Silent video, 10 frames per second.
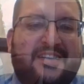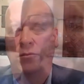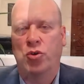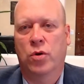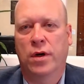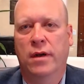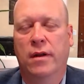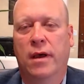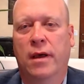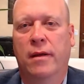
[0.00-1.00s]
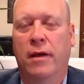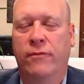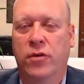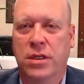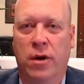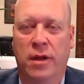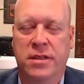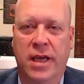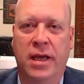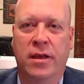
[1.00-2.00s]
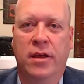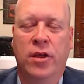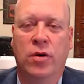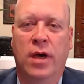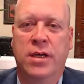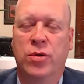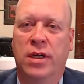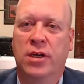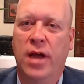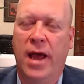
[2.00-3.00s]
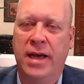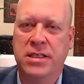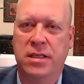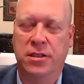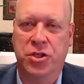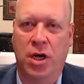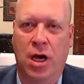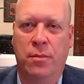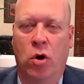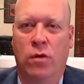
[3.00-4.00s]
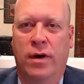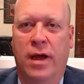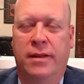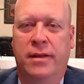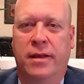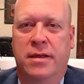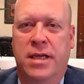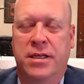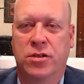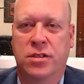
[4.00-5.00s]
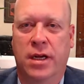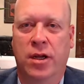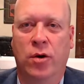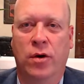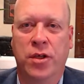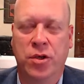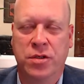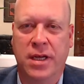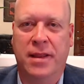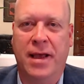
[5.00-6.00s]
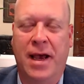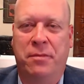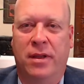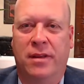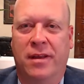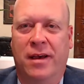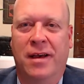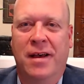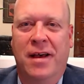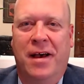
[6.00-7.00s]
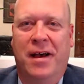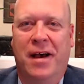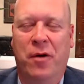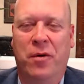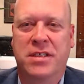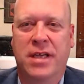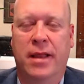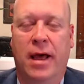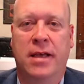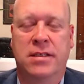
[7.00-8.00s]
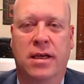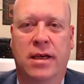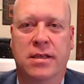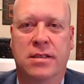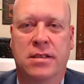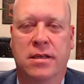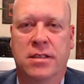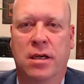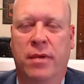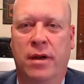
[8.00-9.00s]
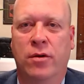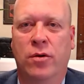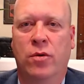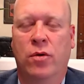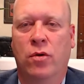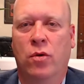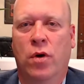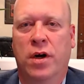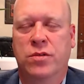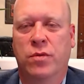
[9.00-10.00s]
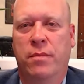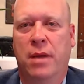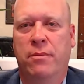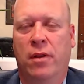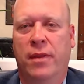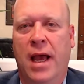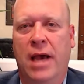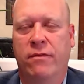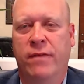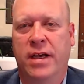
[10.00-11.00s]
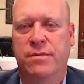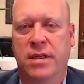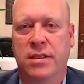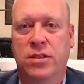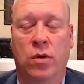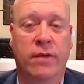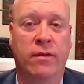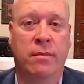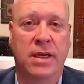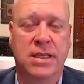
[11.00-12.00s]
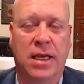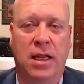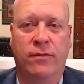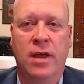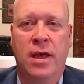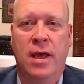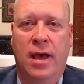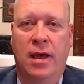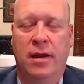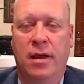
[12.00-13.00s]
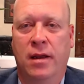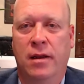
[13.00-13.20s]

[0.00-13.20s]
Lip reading: Jordan, first I want to say you guys do an excellent job over at the assessors. I know you said that, but I want to say that as somebody who works with people that have investments, or even myself and